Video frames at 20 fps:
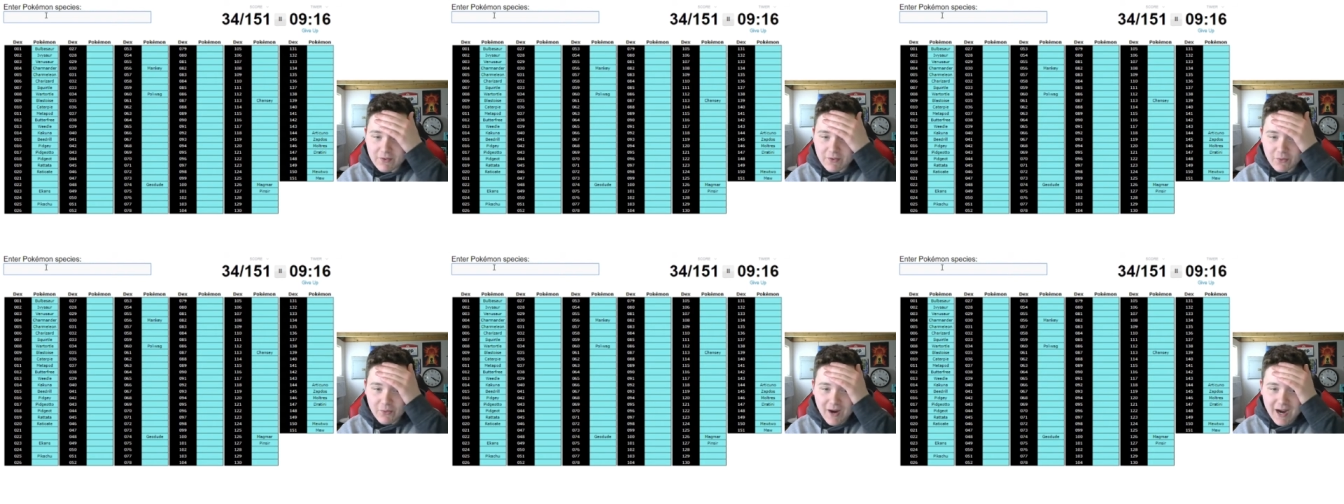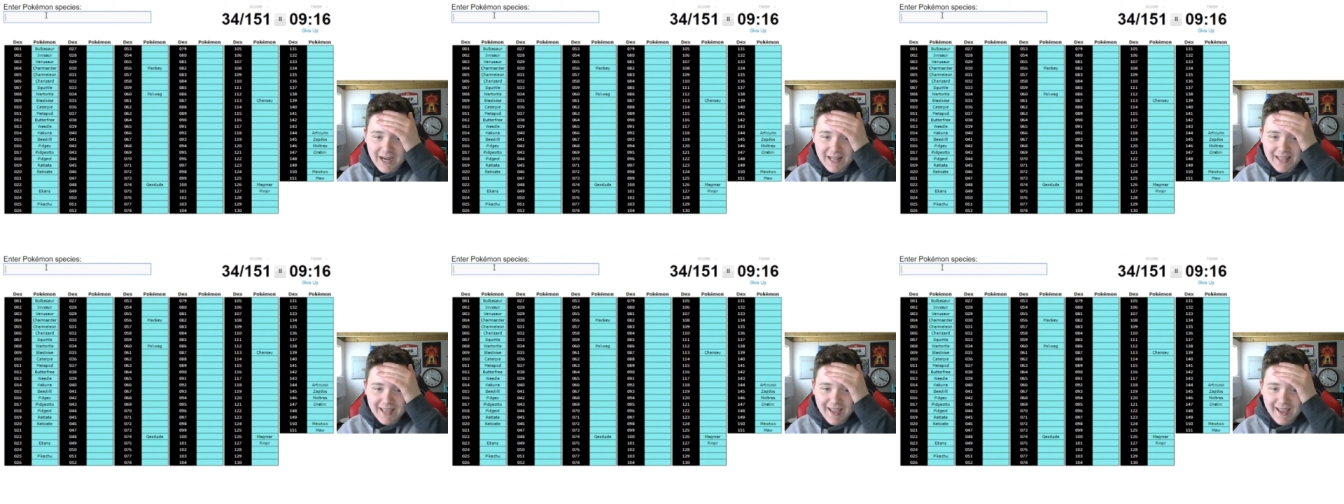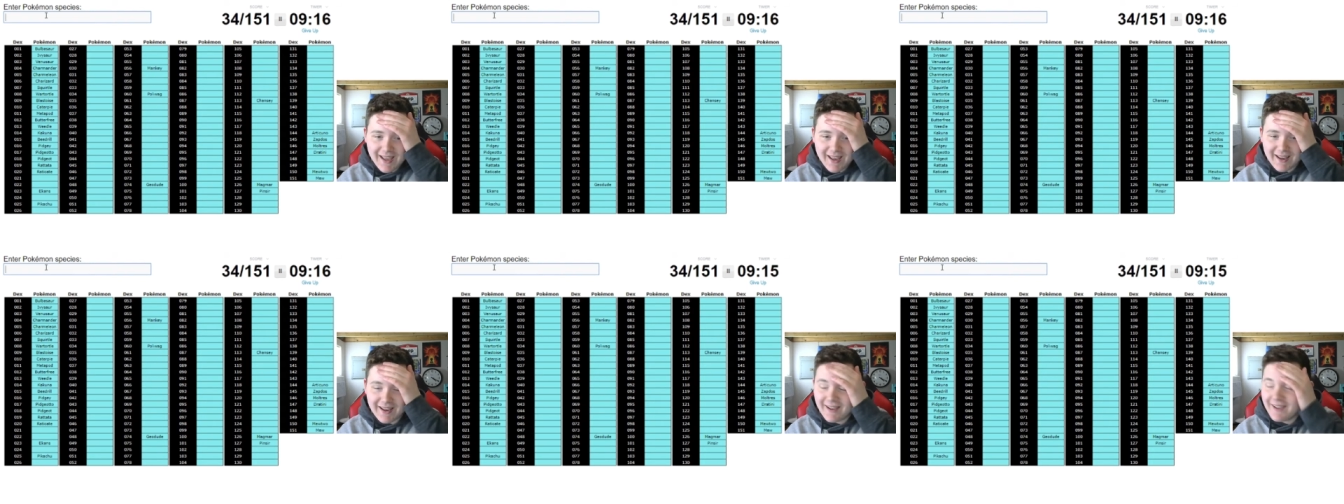
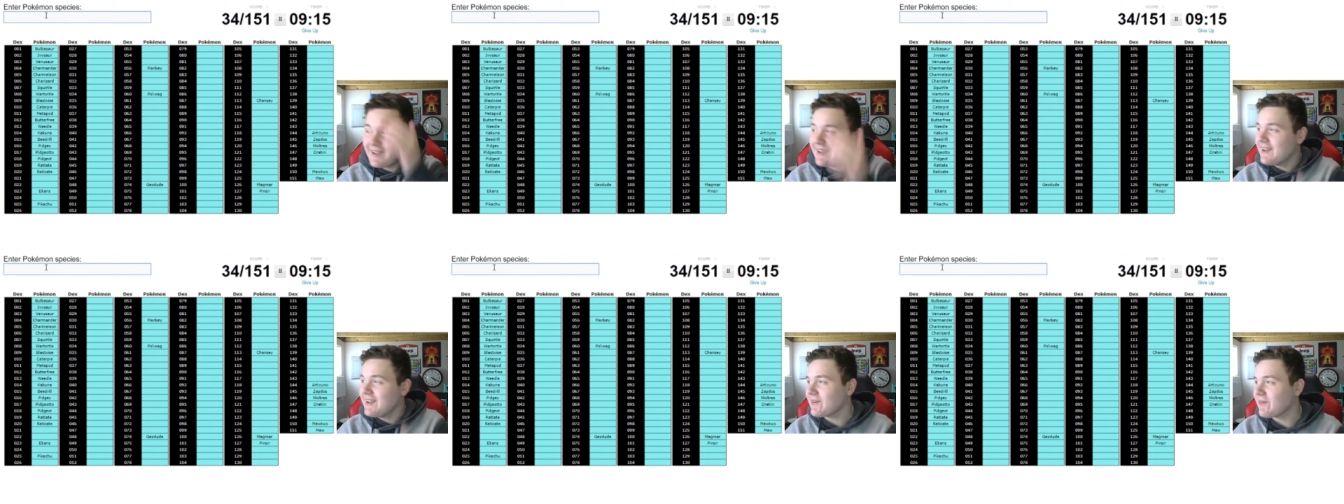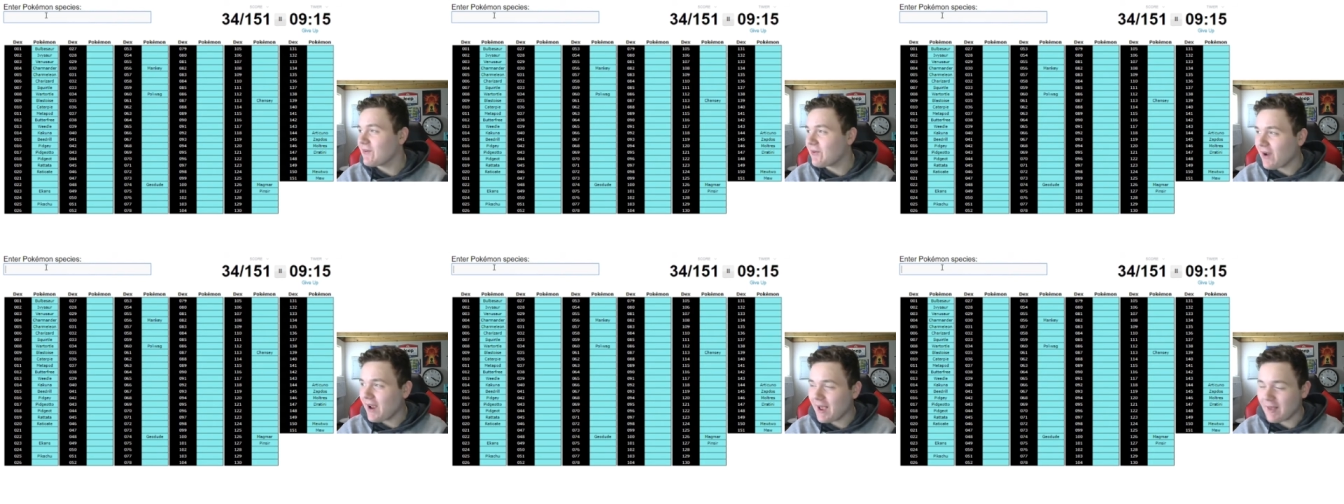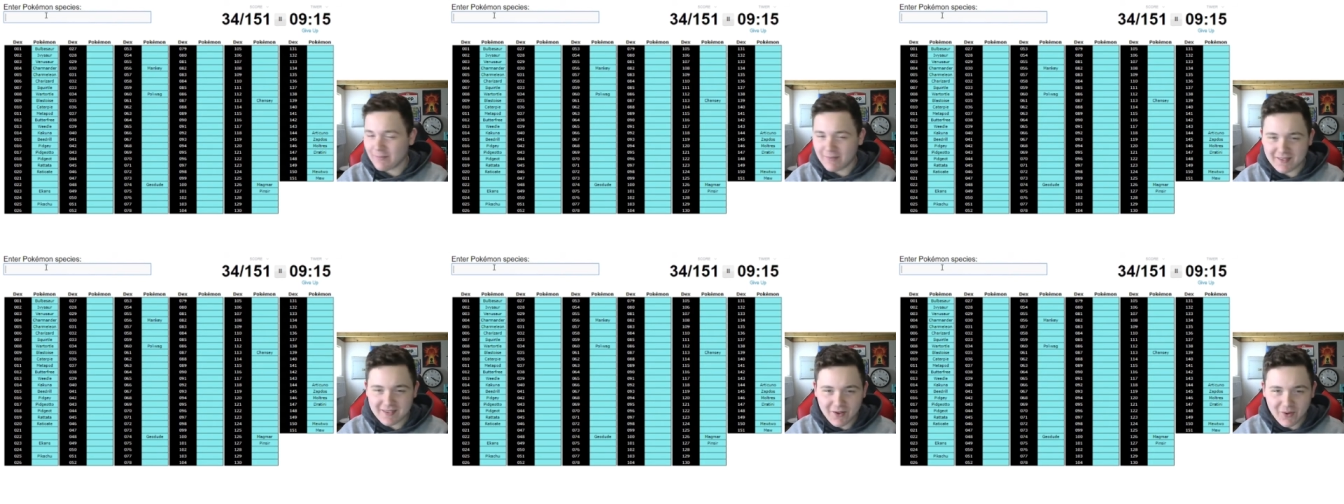Raticate? Crap,
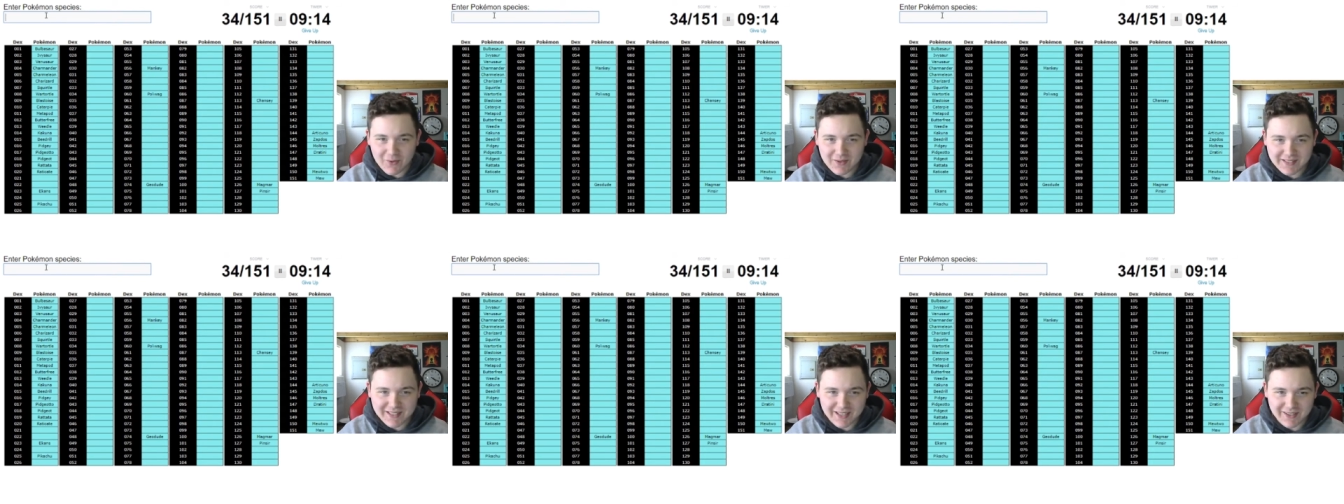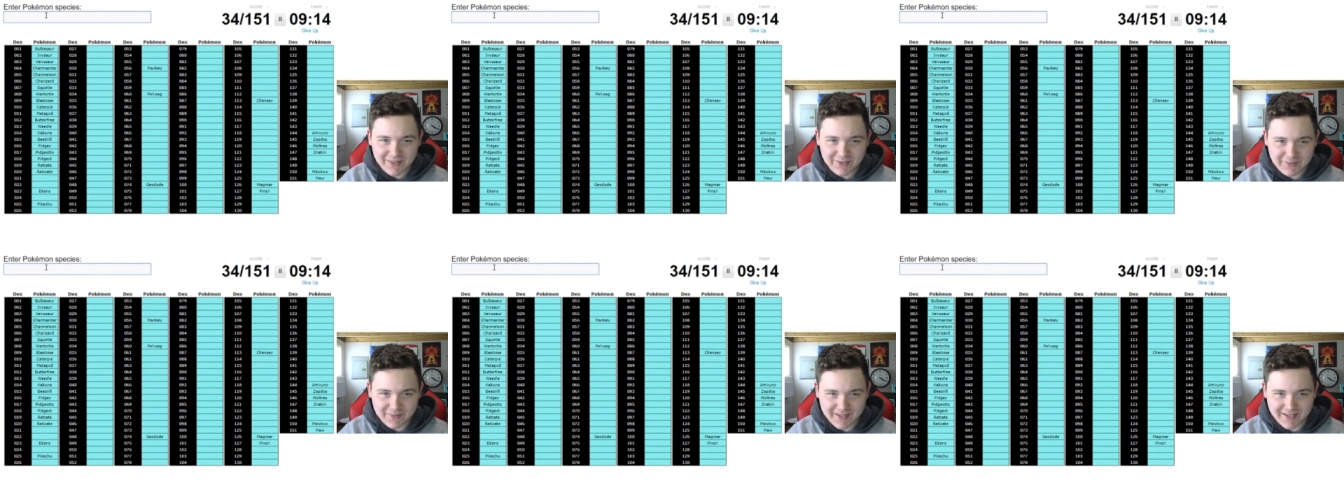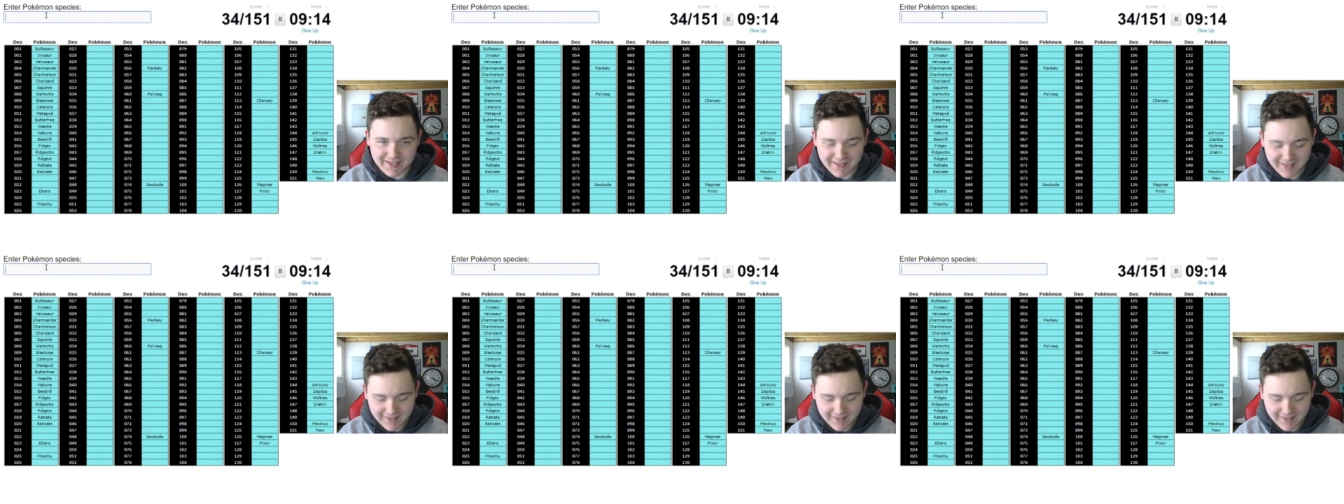this always kills me.